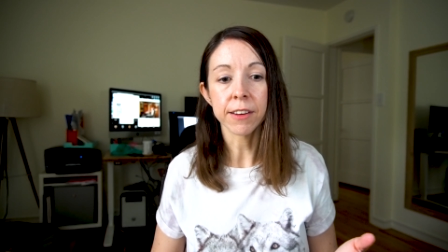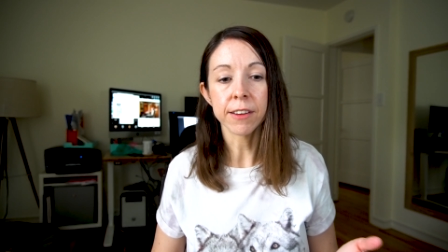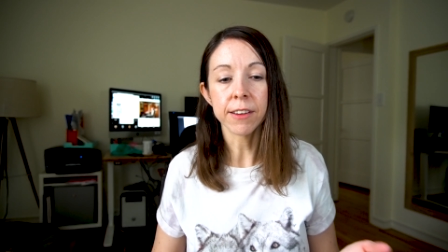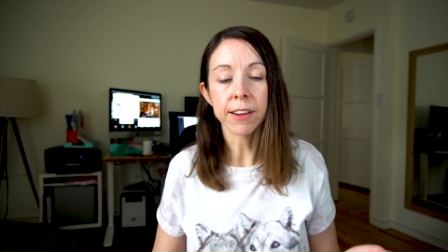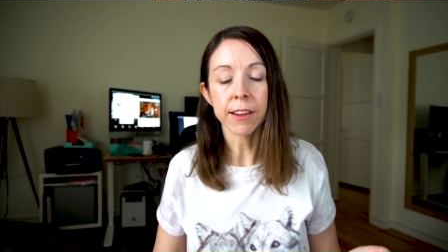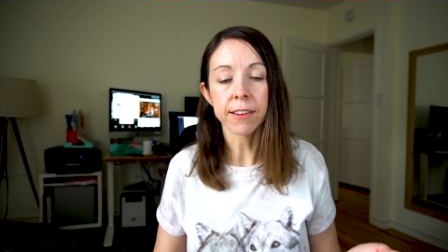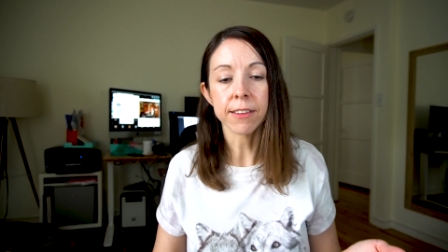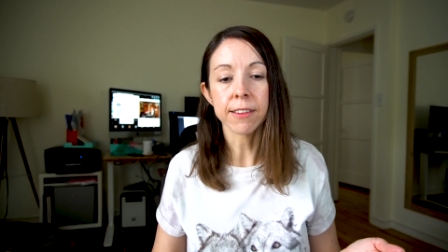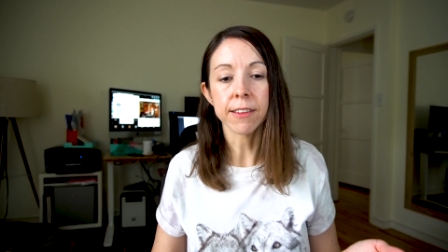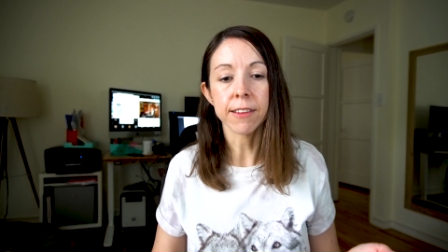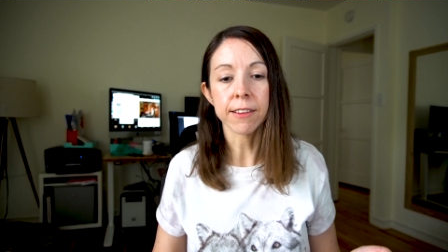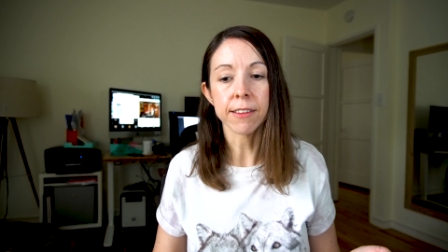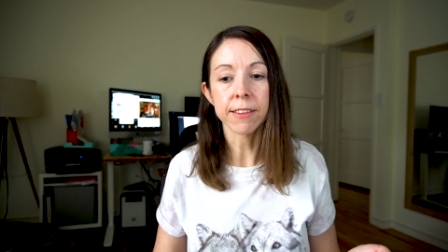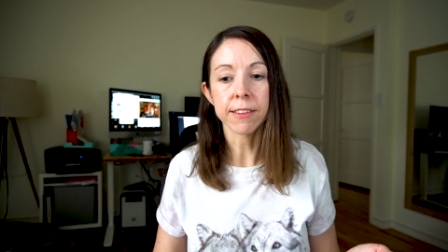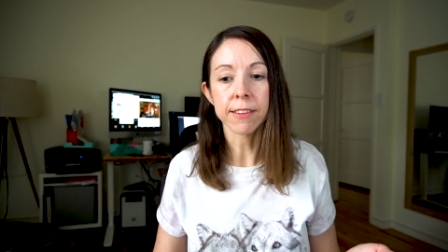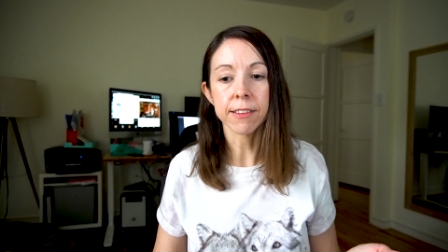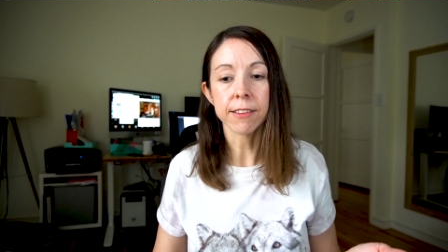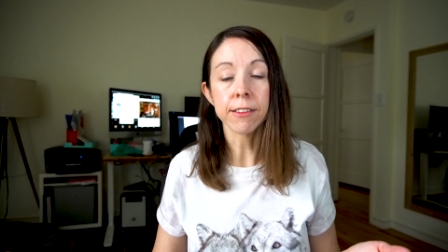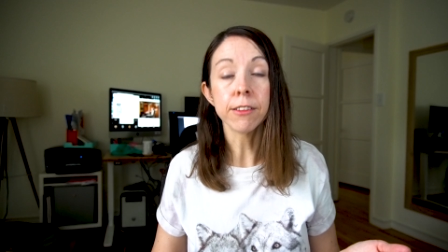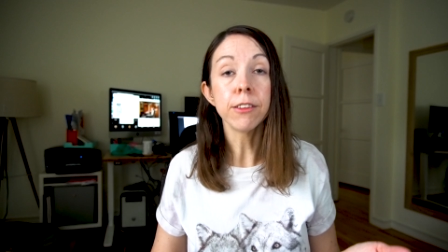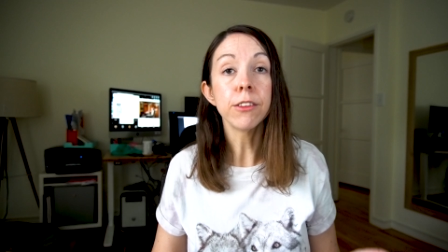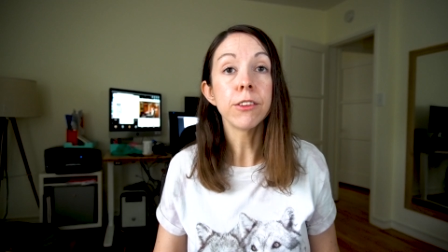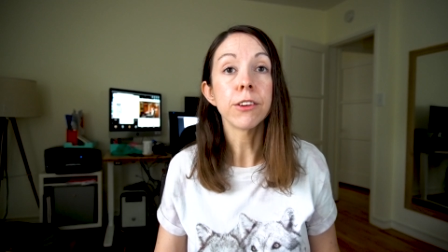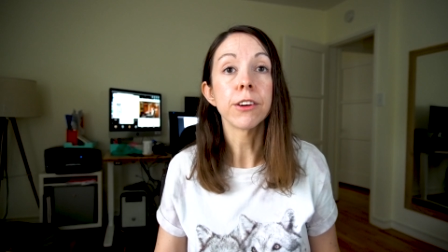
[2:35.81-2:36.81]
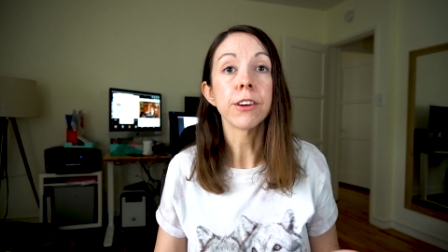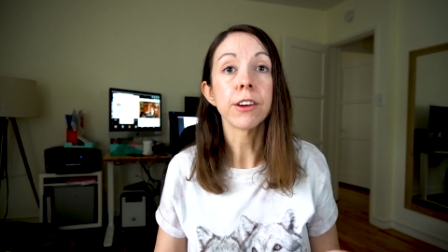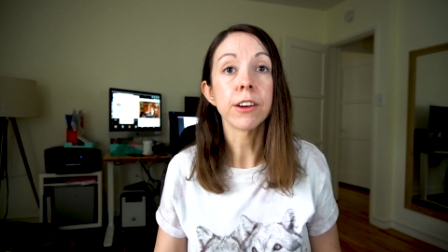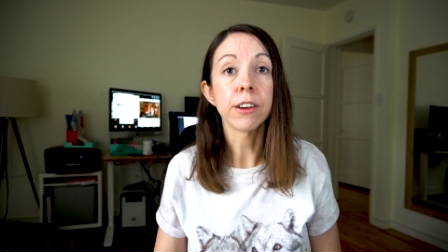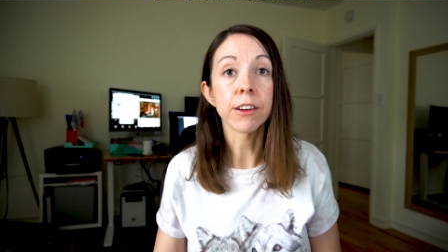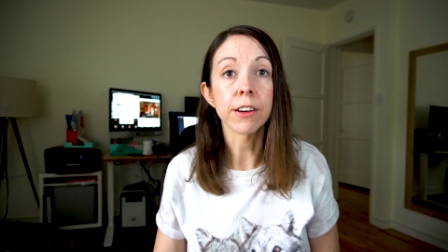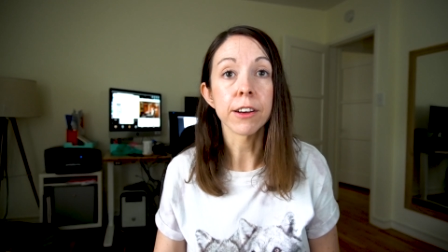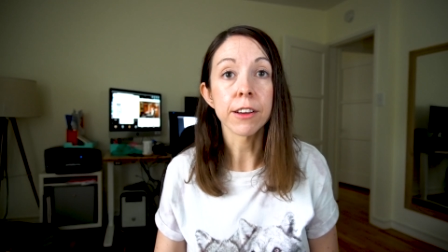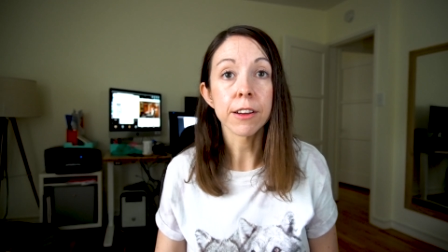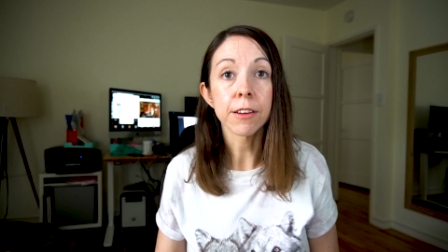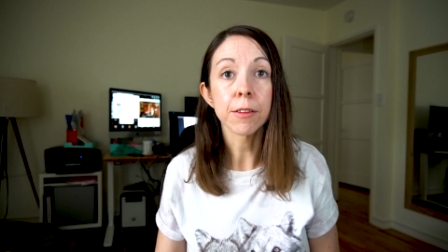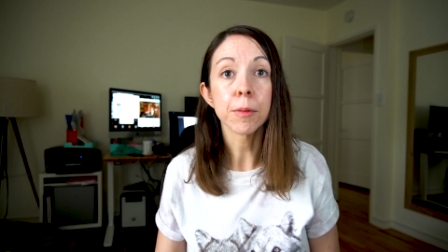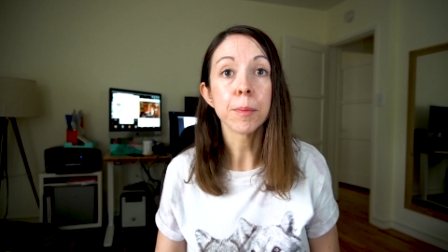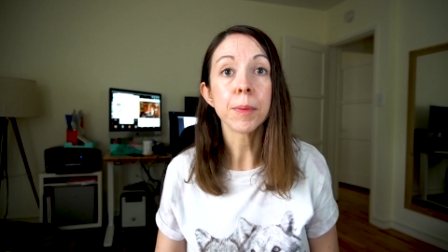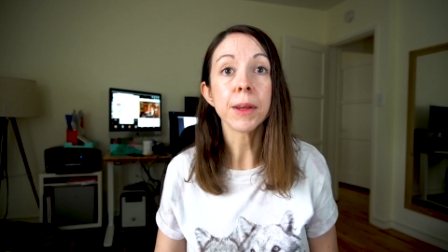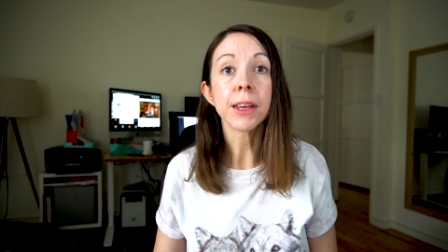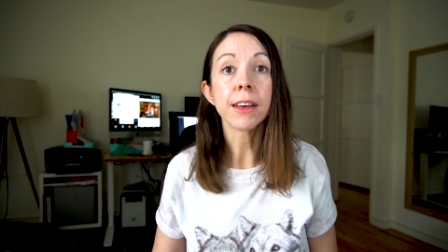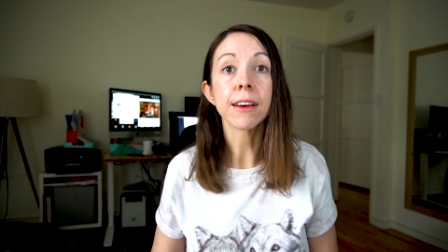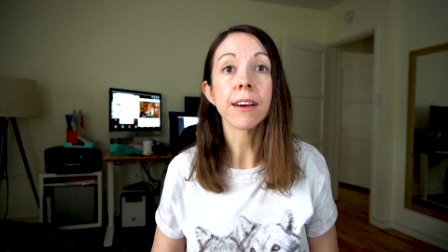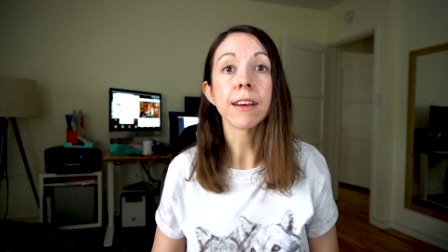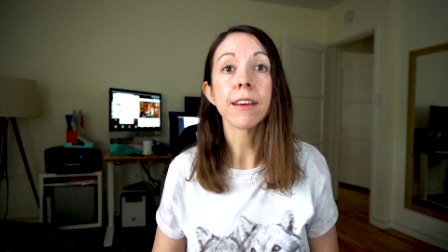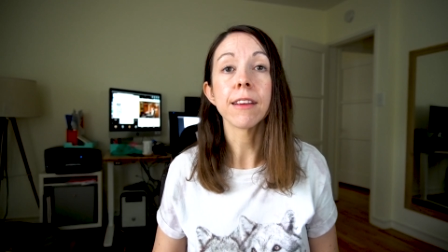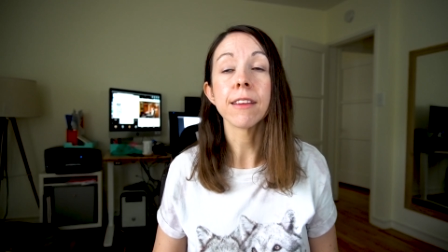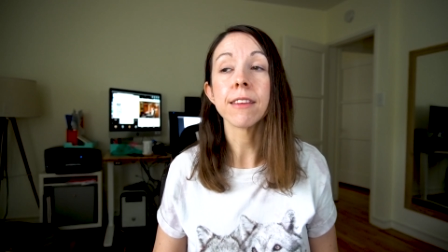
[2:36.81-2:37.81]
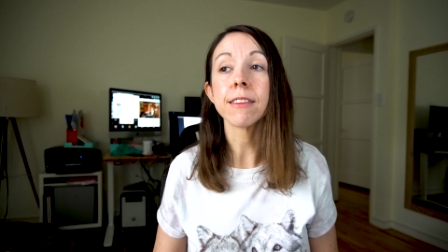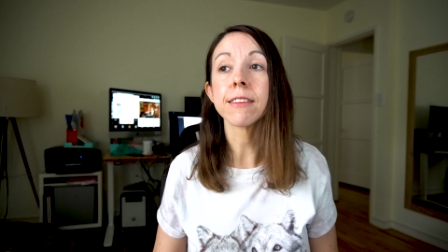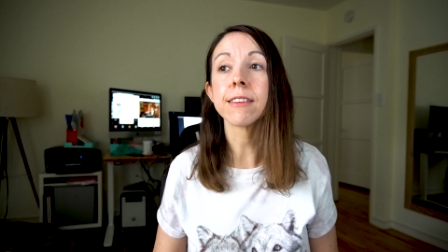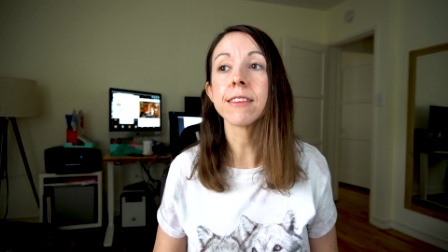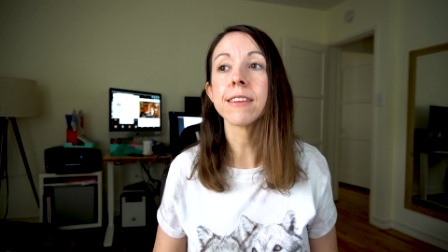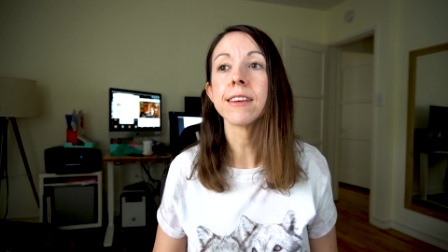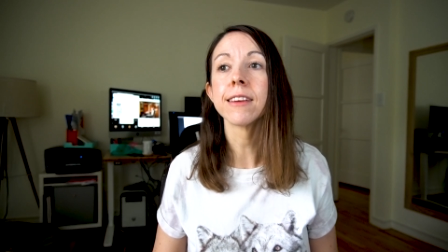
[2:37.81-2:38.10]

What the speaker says: does this look good? Because